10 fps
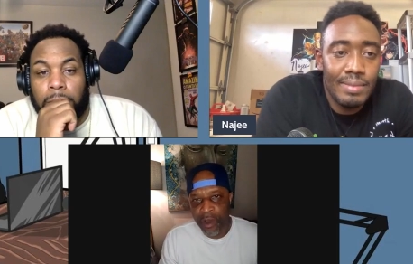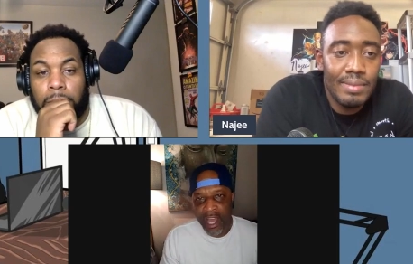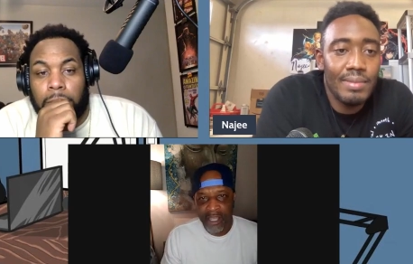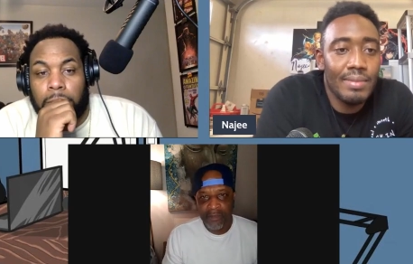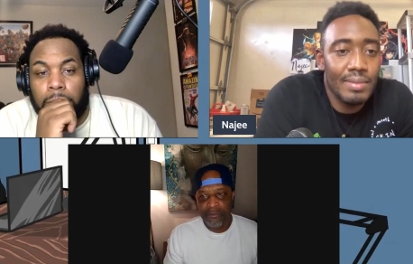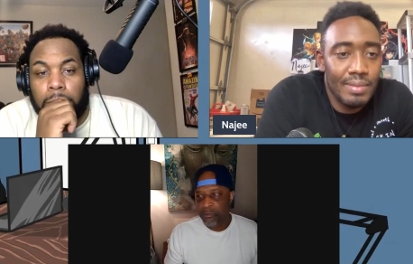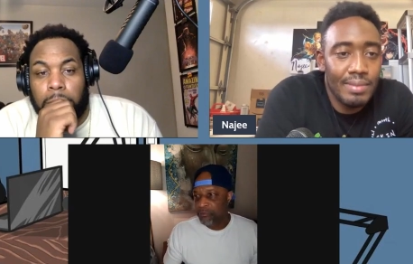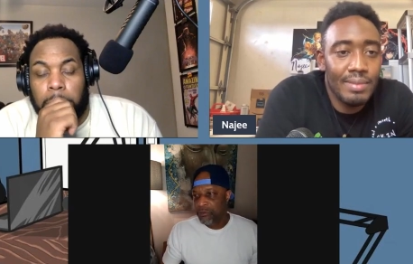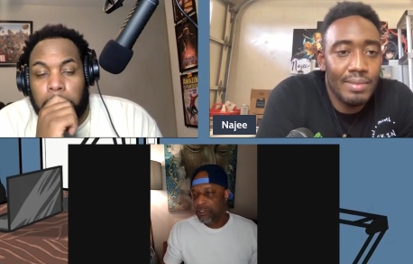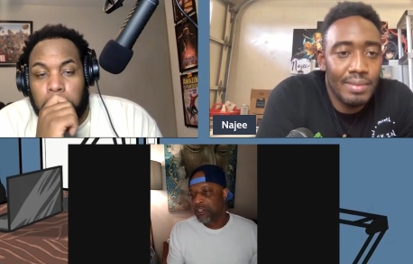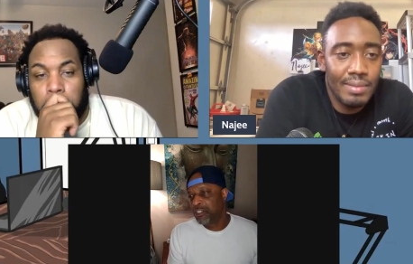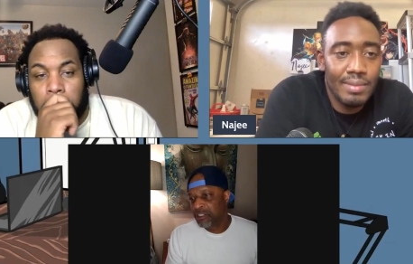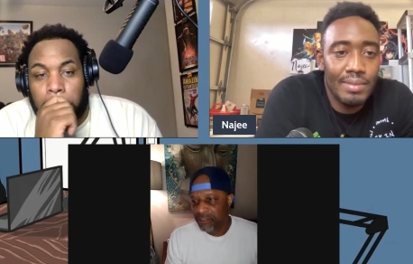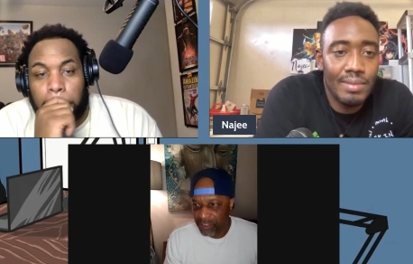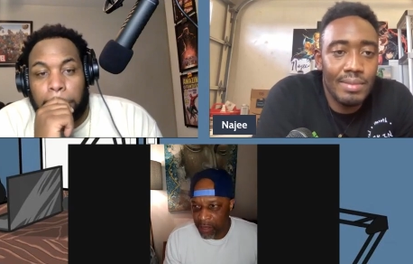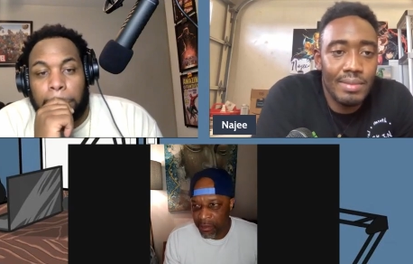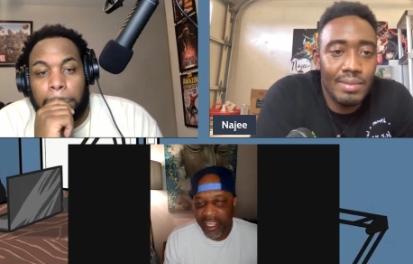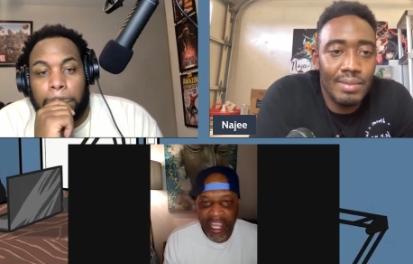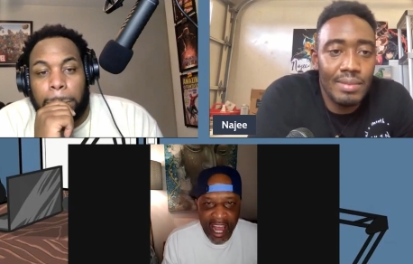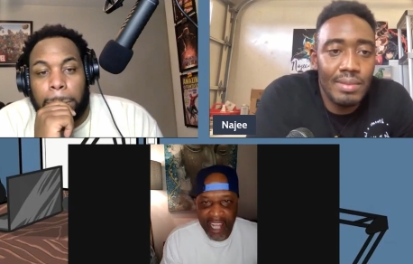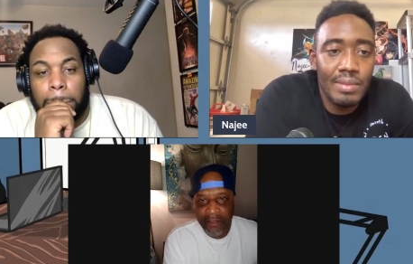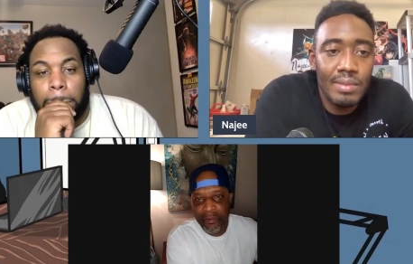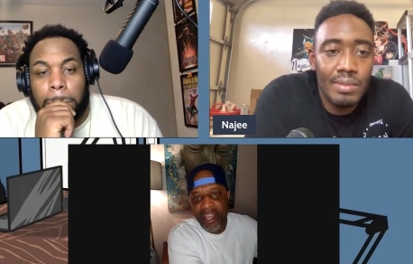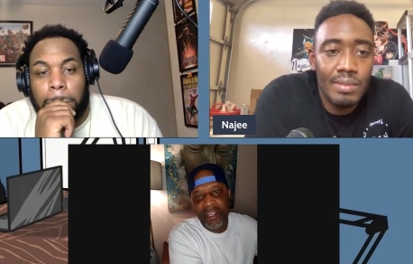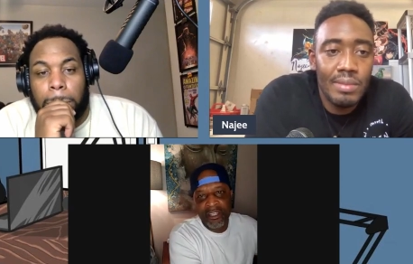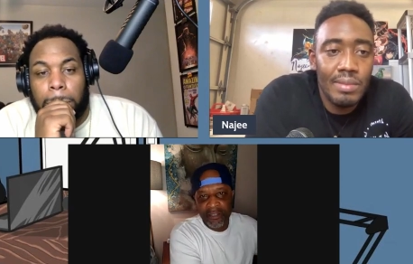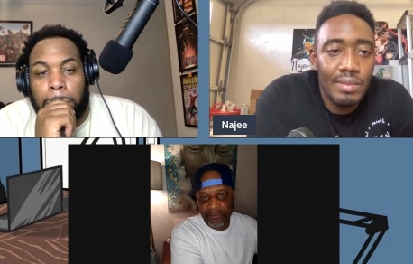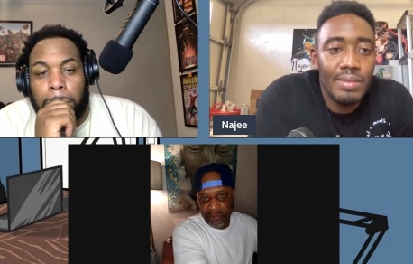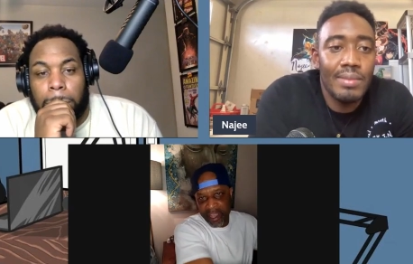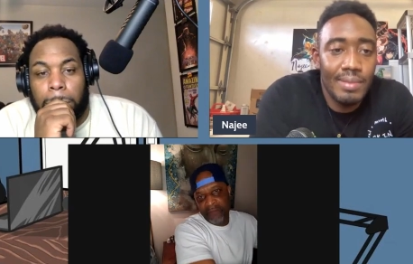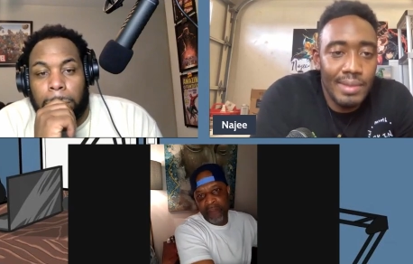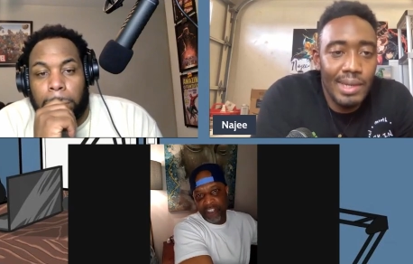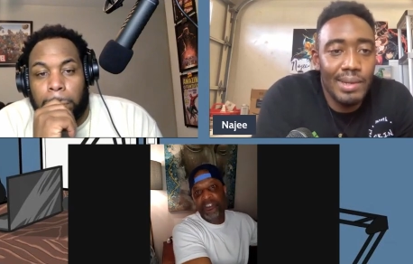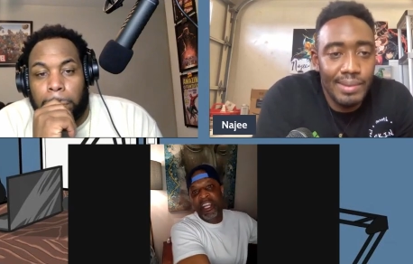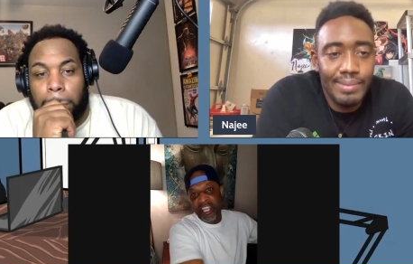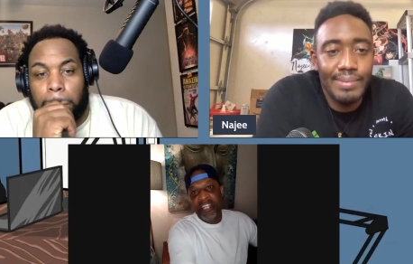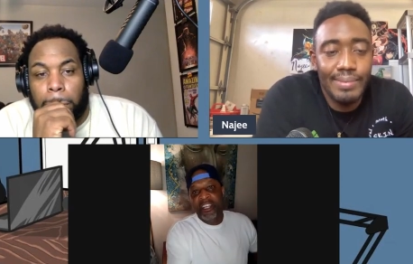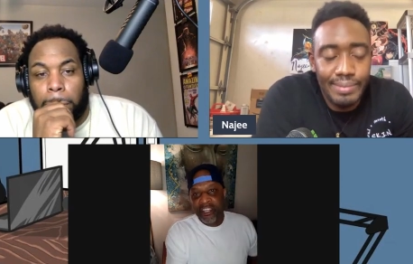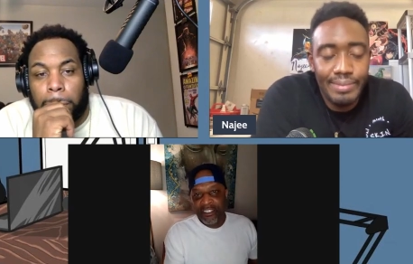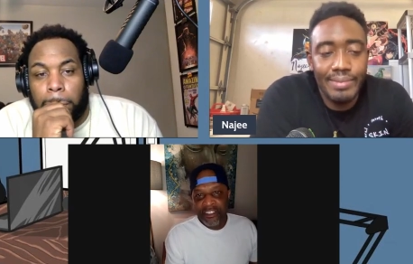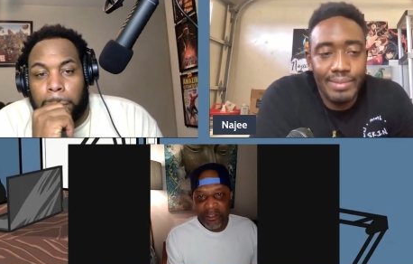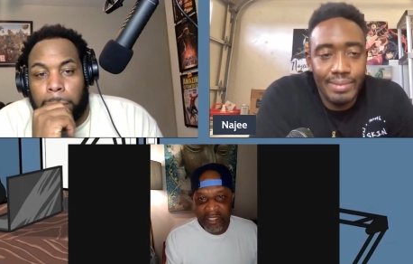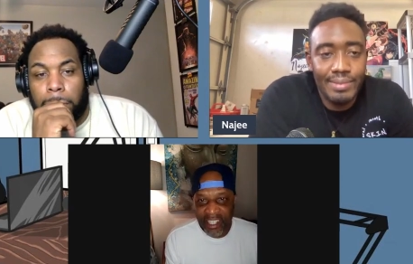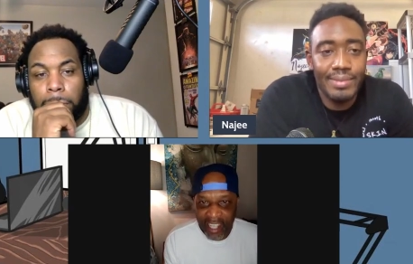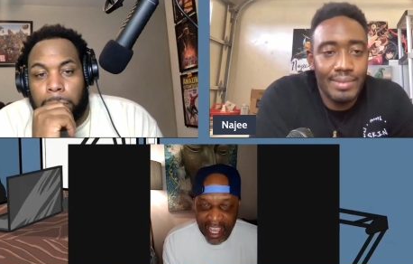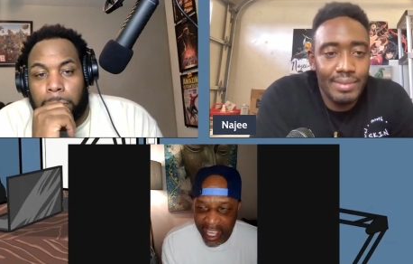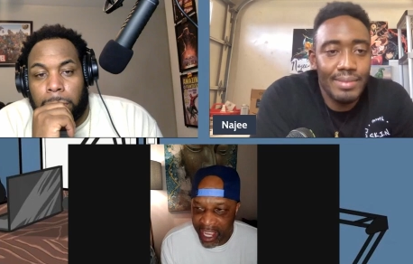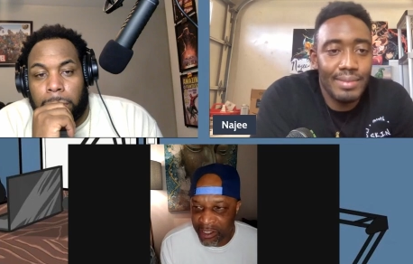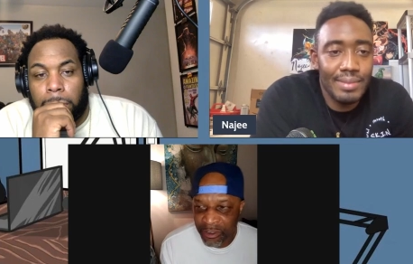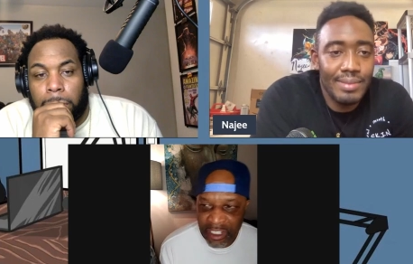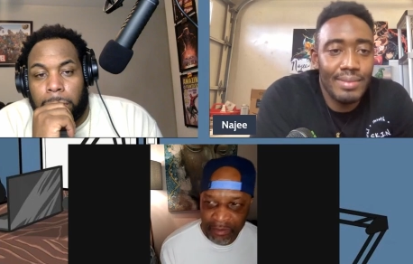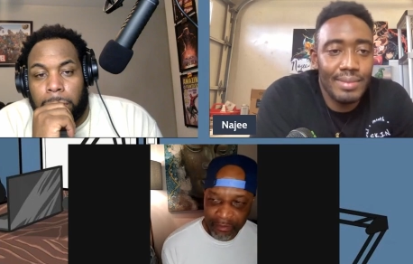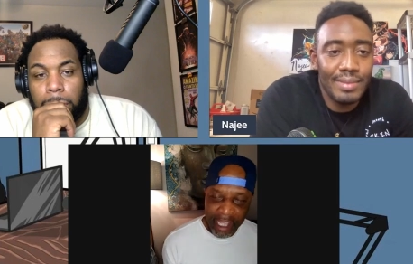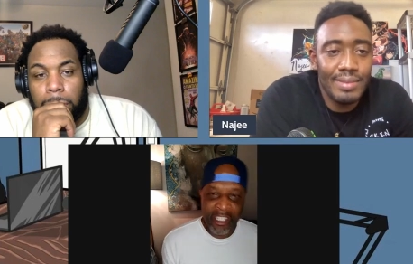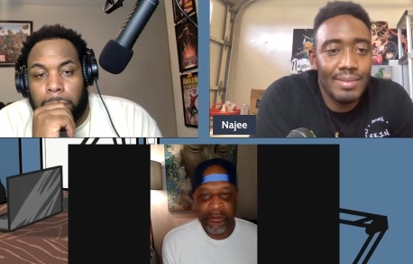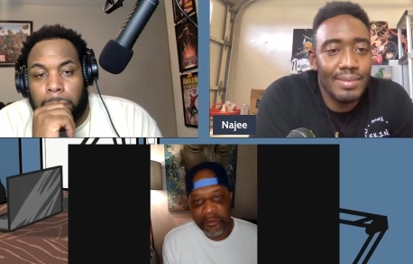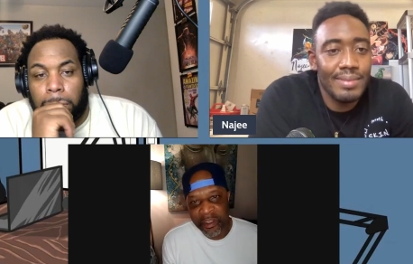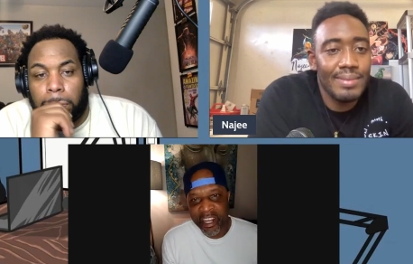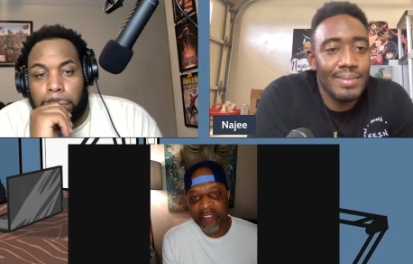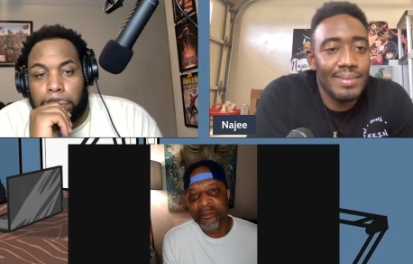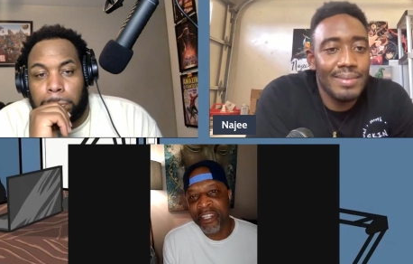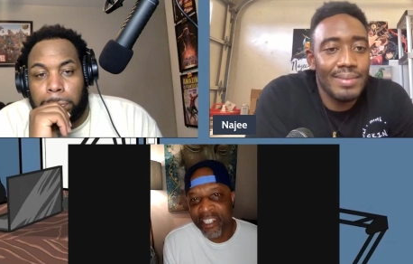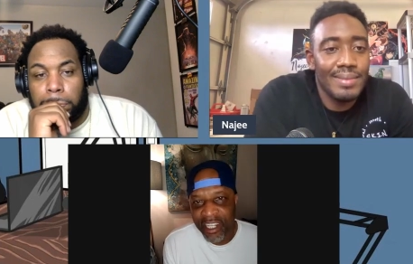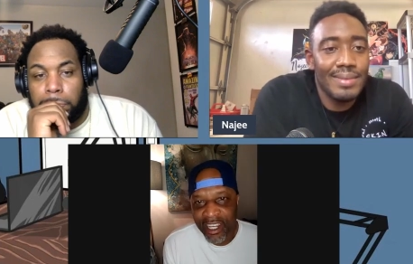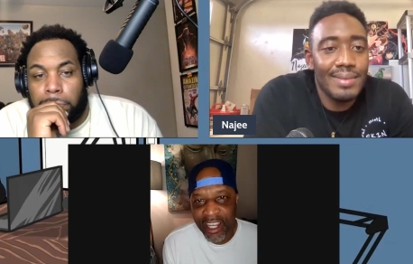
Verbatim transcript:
Speaker 1: where I can, because something like that, I had to pay pay make sure they in there. You know what I'm saying? I can just make them spend their money.